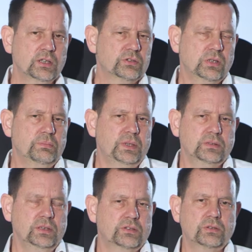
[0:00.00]
through our
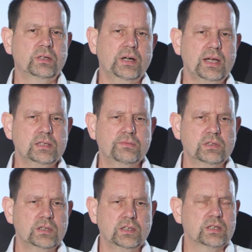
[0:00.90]
body, through our
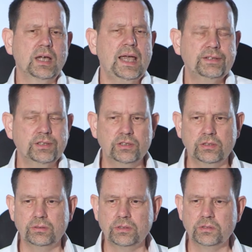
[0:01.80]
activities, our
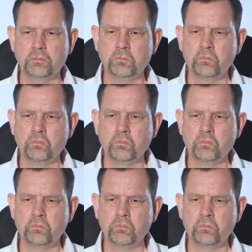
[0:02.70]
attitudes.